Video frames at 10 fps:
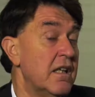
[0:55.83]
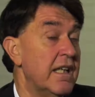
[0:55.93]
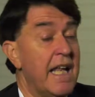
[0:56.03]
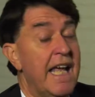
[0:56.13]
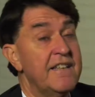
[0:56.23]

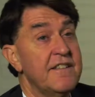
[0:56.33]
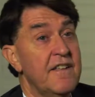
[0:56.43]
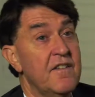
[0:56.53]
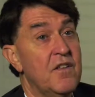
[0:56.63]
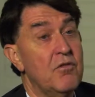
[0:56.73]

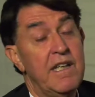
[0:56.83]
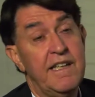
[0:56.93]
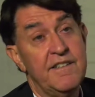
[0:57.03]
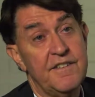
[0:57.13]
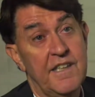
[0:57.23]
enhancing the
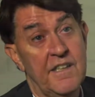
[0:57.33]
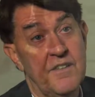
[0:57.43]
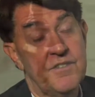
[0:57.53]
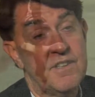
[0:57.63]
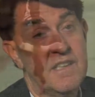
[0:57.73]
reading
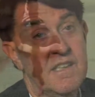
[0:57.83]
skills